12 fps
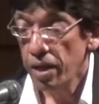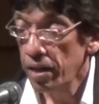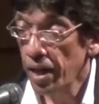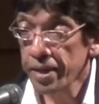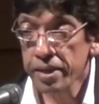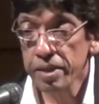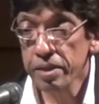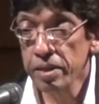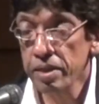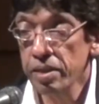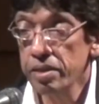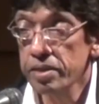like in
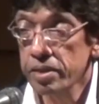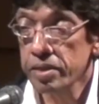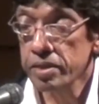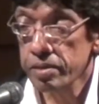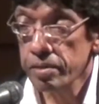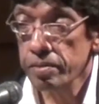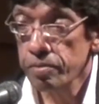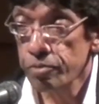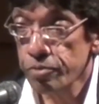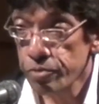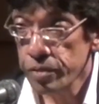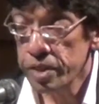the
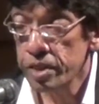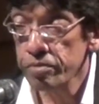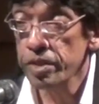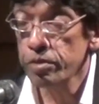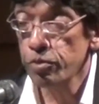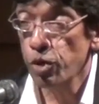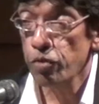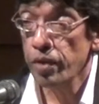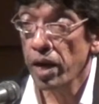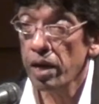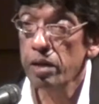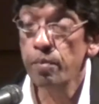Civil War,
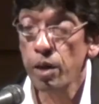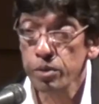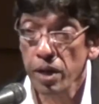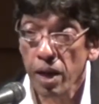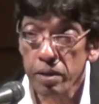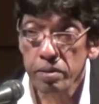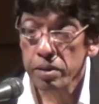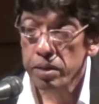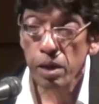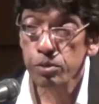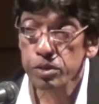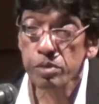where about
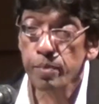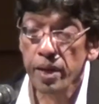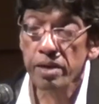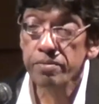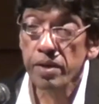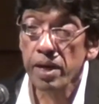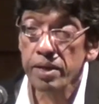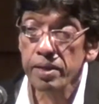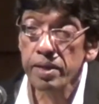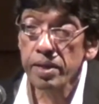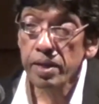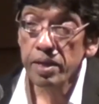100,000 may have died,
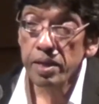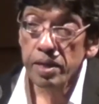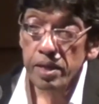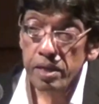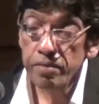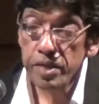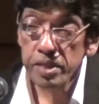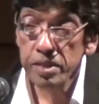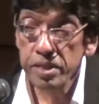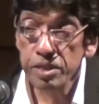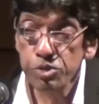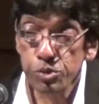even in
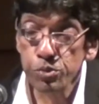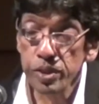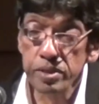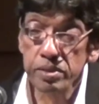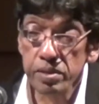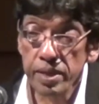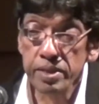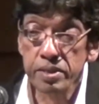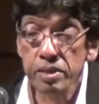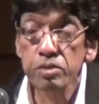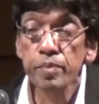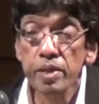these 2
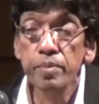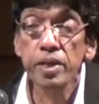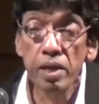insurrections, maybe